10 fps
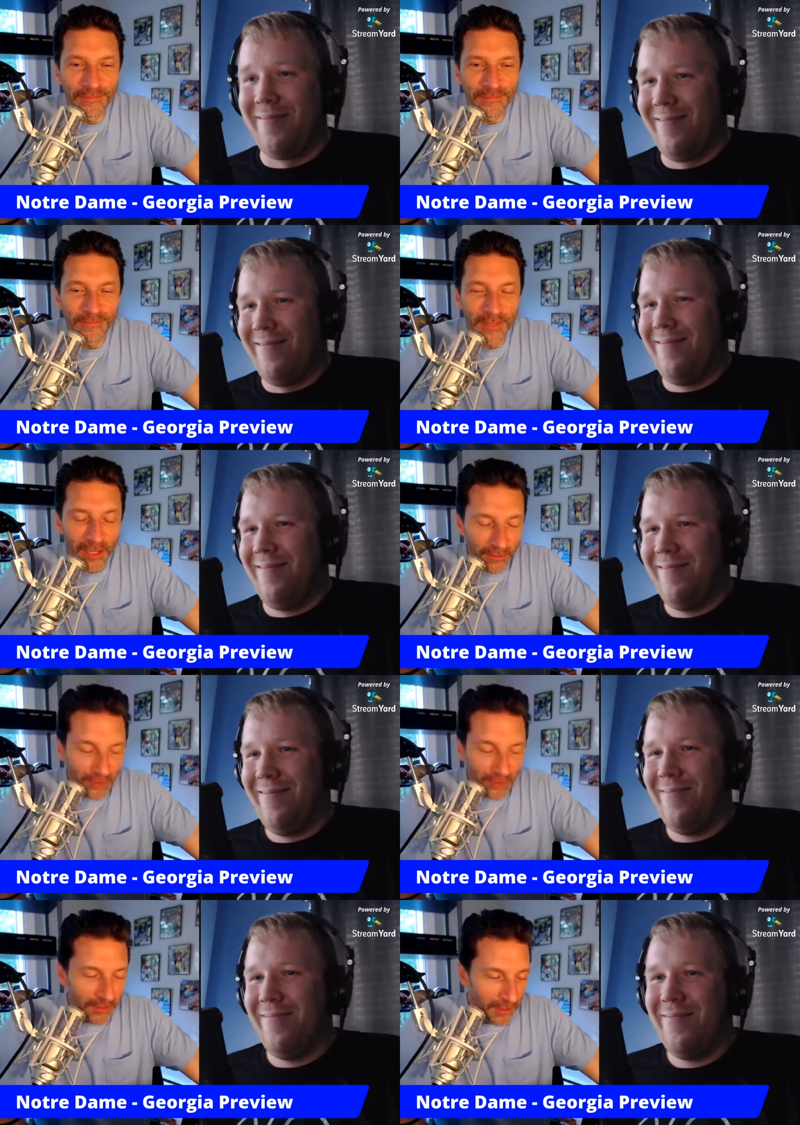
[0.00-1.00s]
Speaker 1: Yeah,
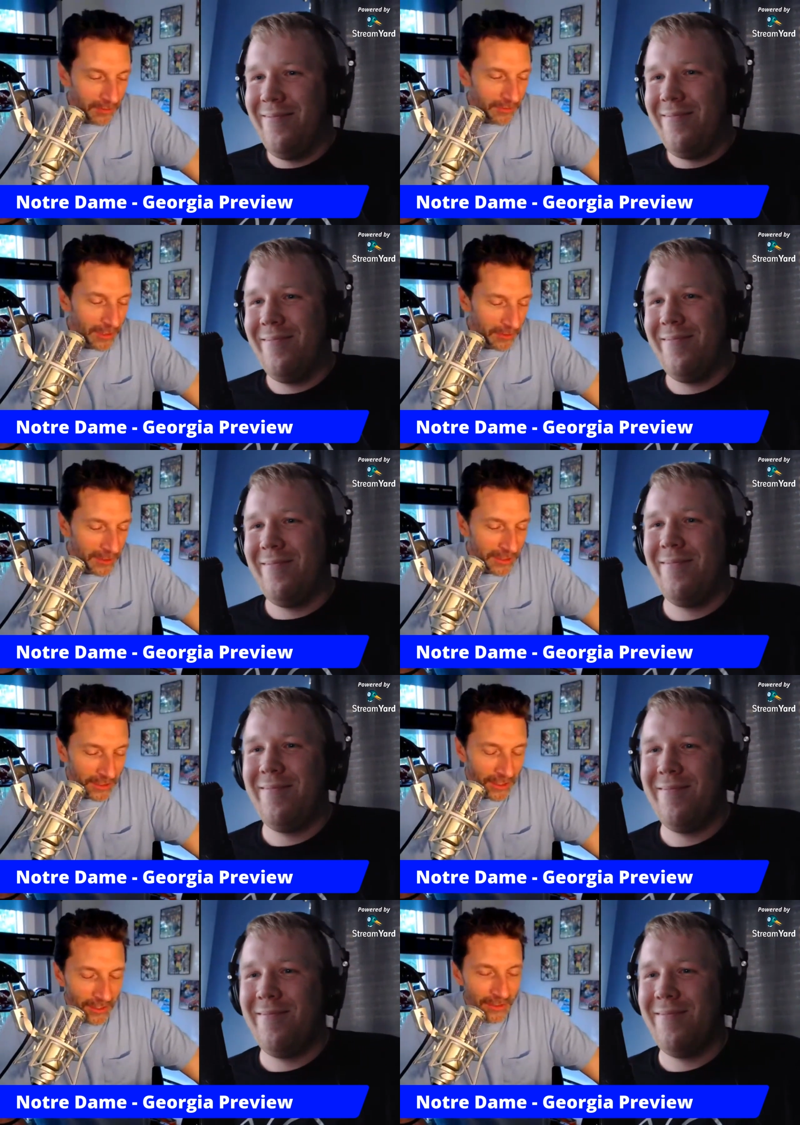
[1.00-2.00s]
there is
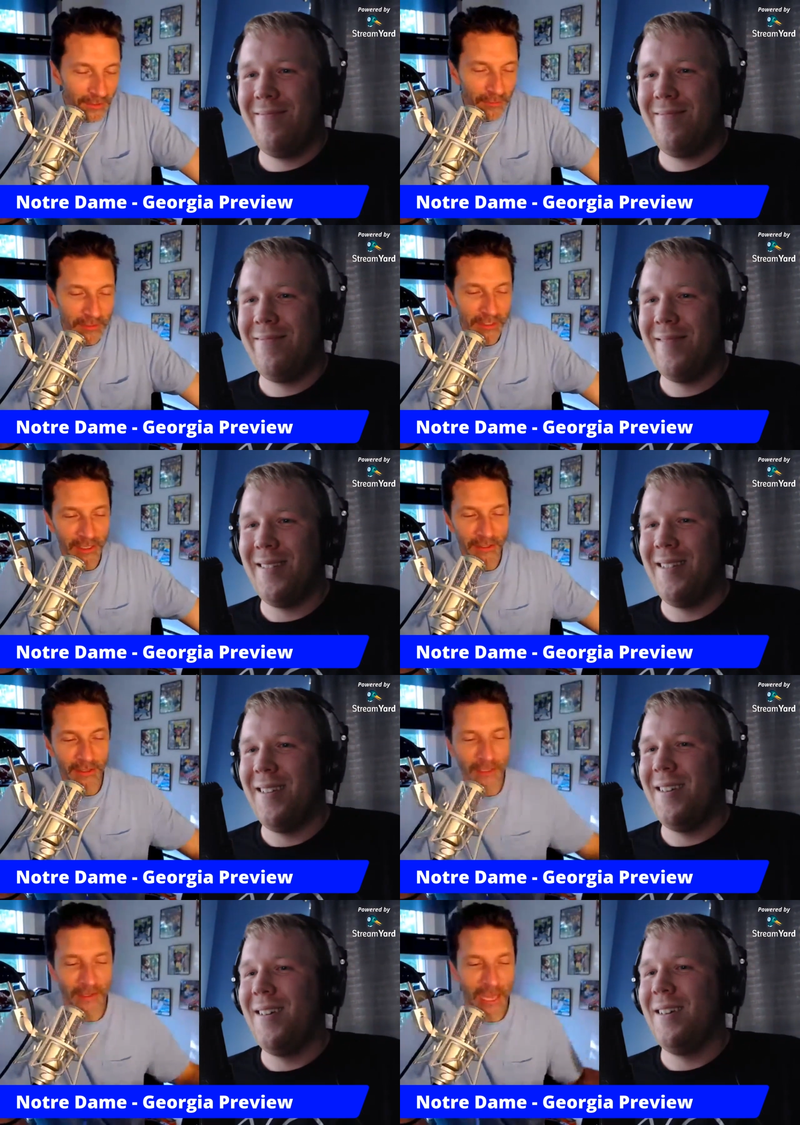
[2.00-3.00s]
a difference. And I
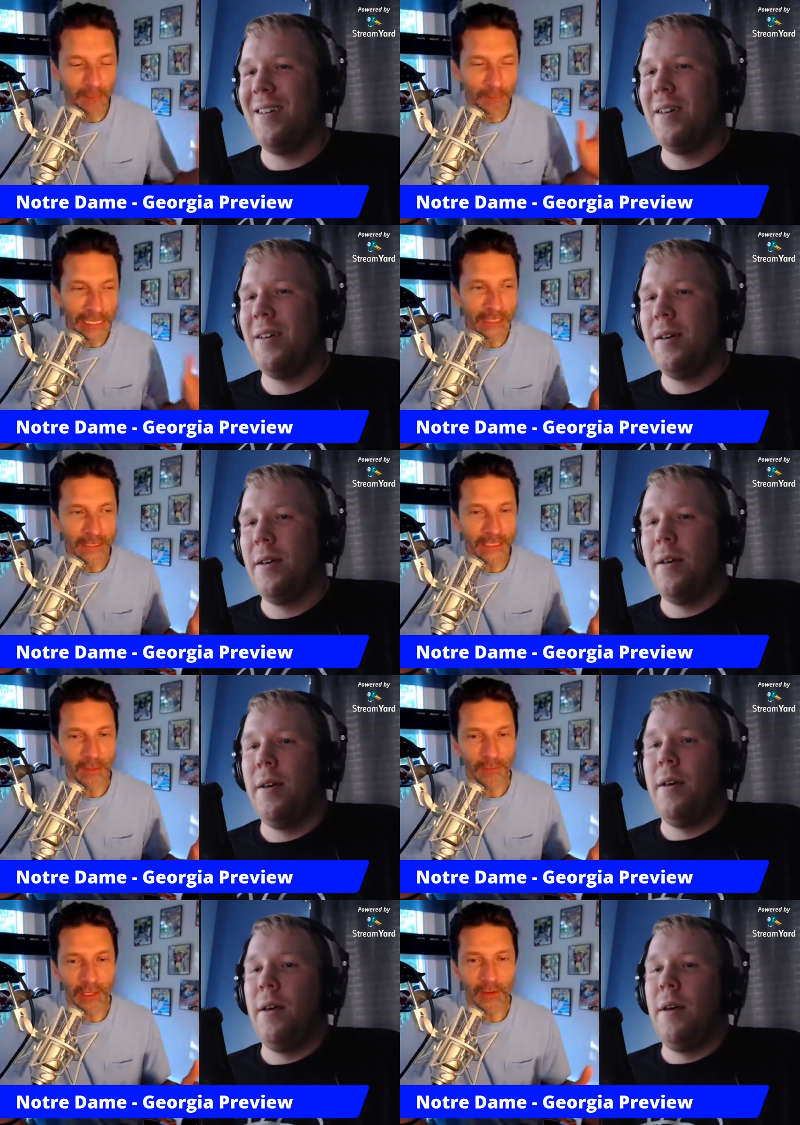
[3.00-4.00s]
think that means
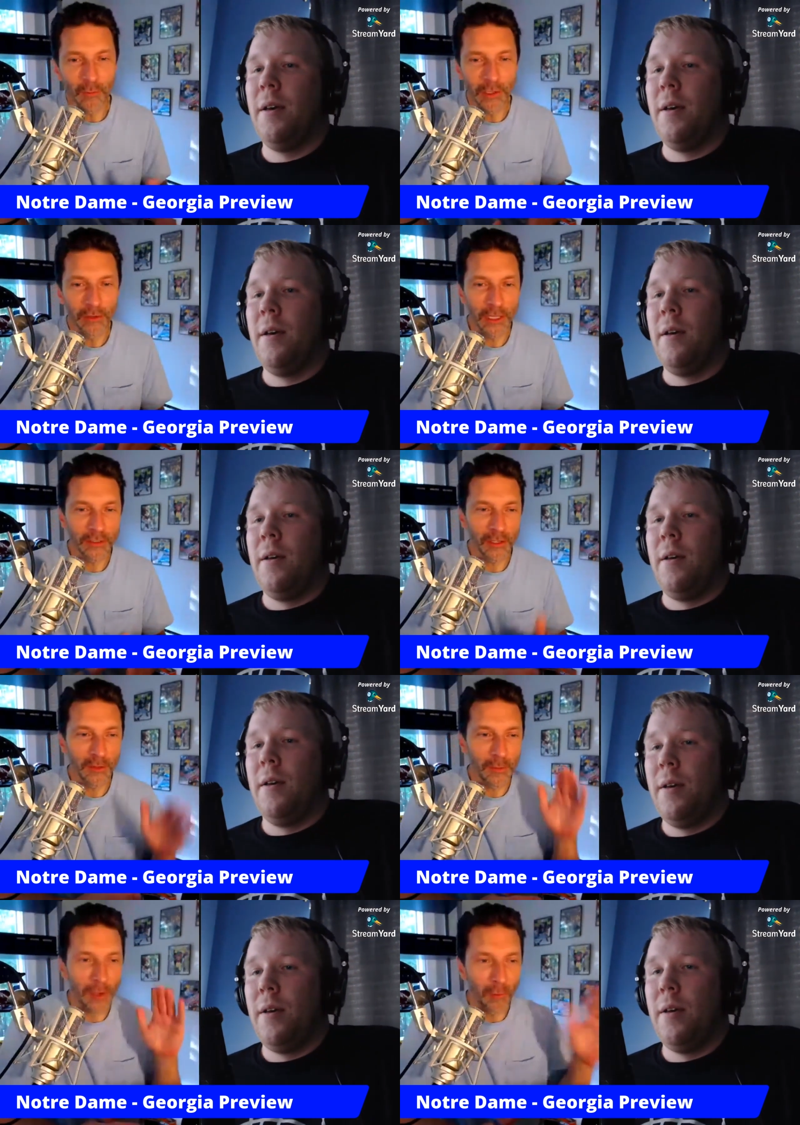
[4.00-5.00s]
something when you're not talking
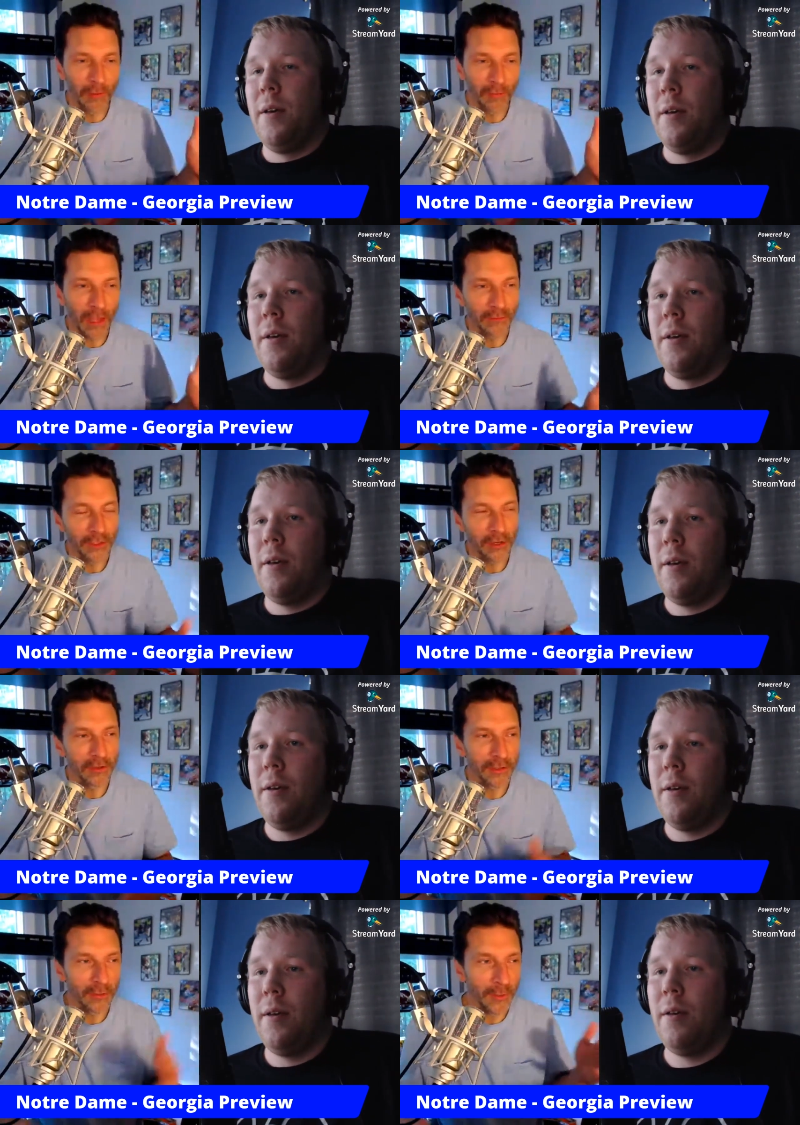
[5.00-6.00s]
about 1 5-star, you're
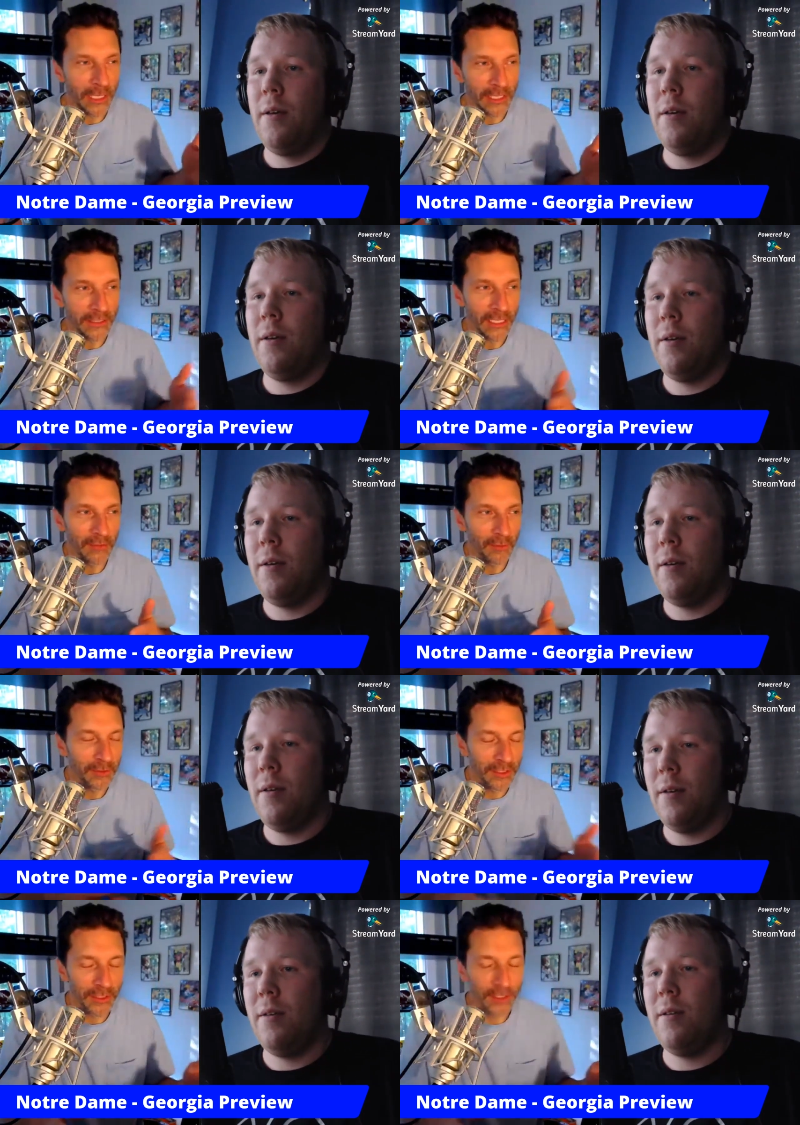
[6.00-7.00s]
talking about 18
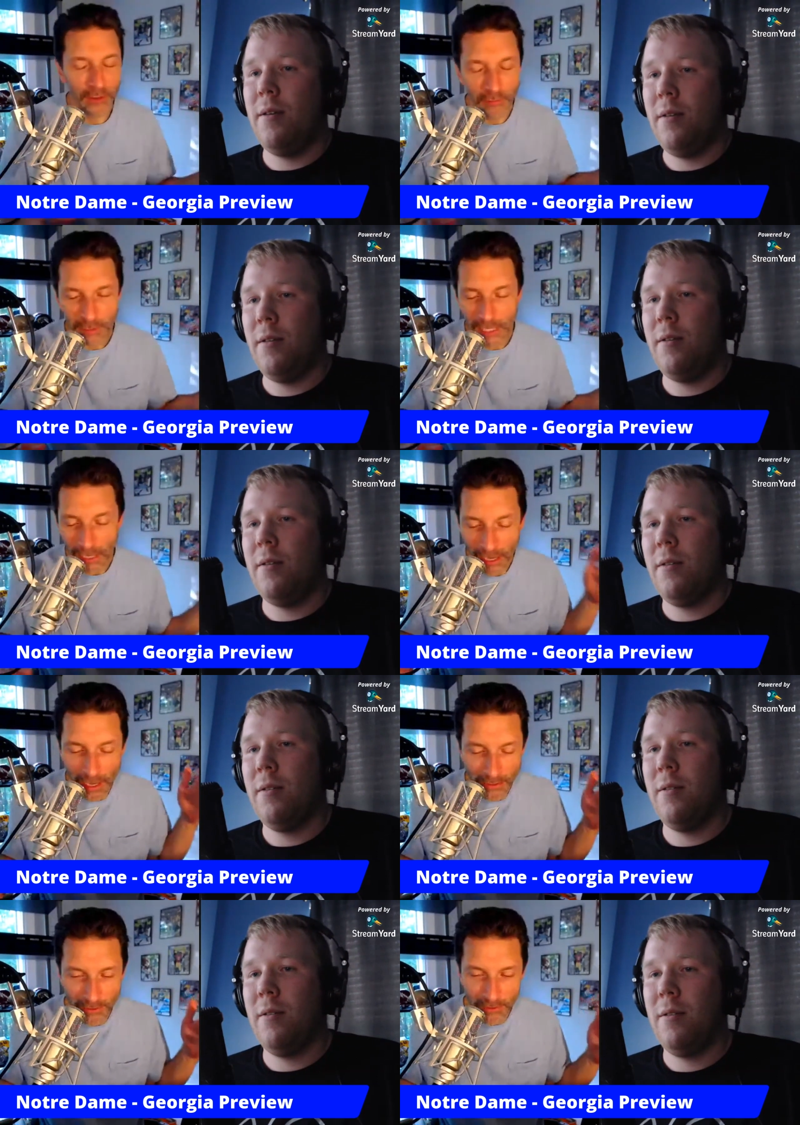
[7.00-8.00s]
versus 2. Yeah,
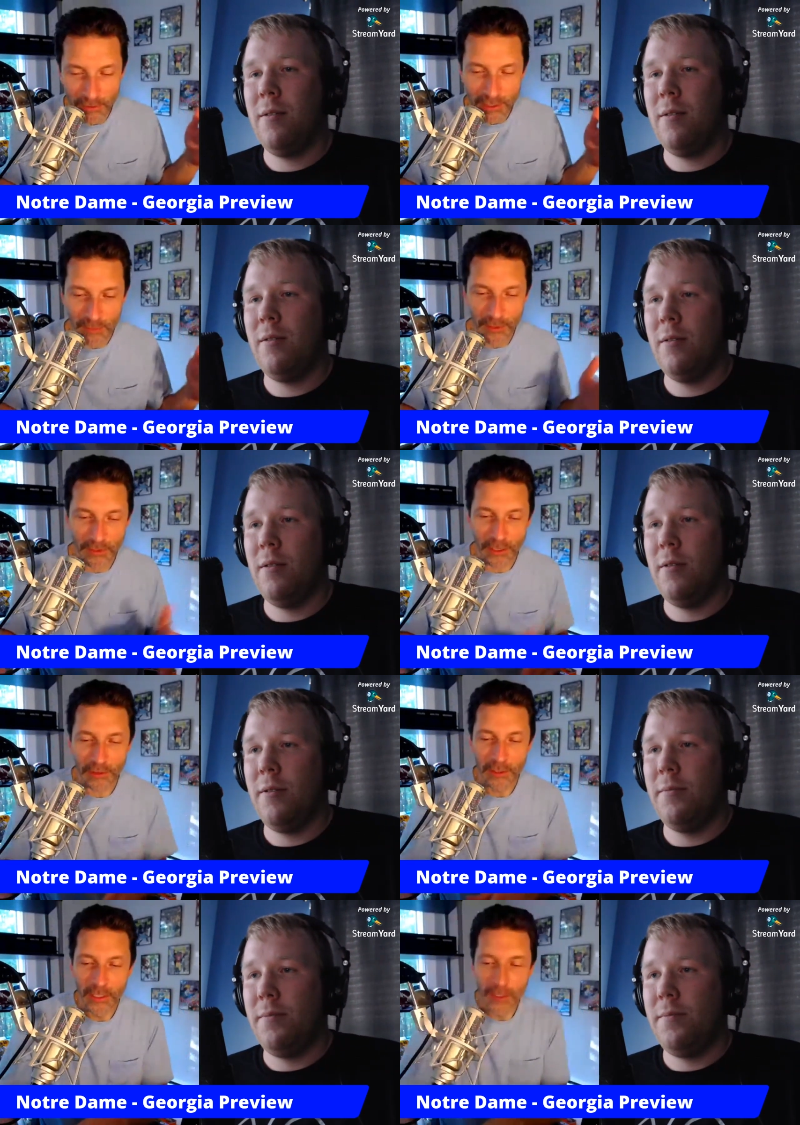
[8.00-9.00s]
I think there's something there.